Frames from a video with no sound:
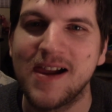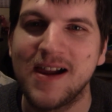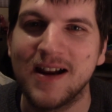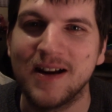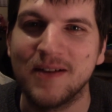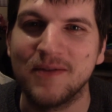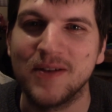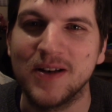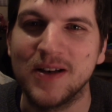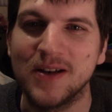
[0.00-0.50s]

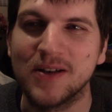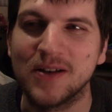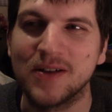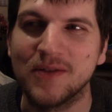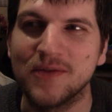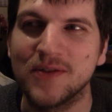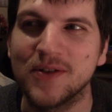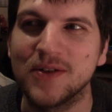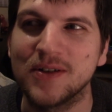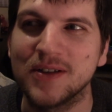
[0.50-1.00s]
I'm really
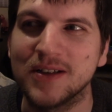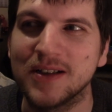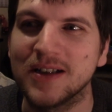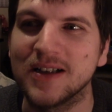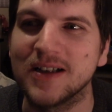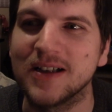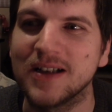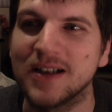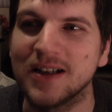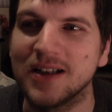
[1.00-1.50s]
looking forward to
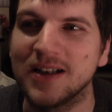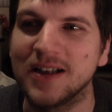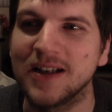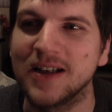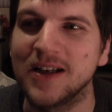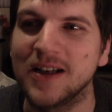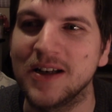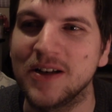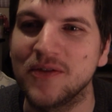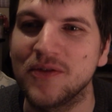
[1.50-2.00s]
that. And
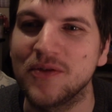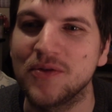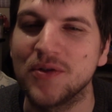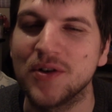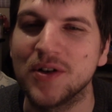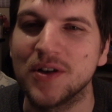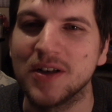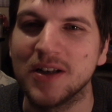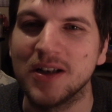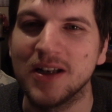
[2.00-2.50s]
then another
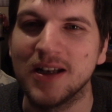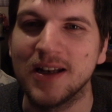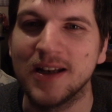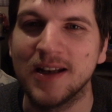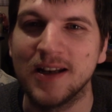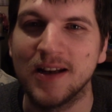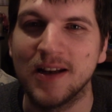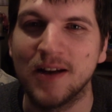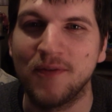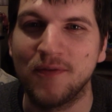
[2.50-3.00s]
one
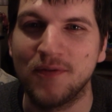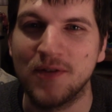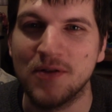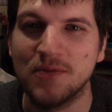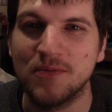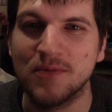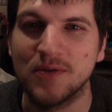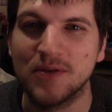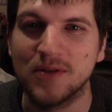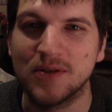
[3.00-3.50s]
a
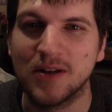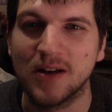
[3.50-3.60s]
few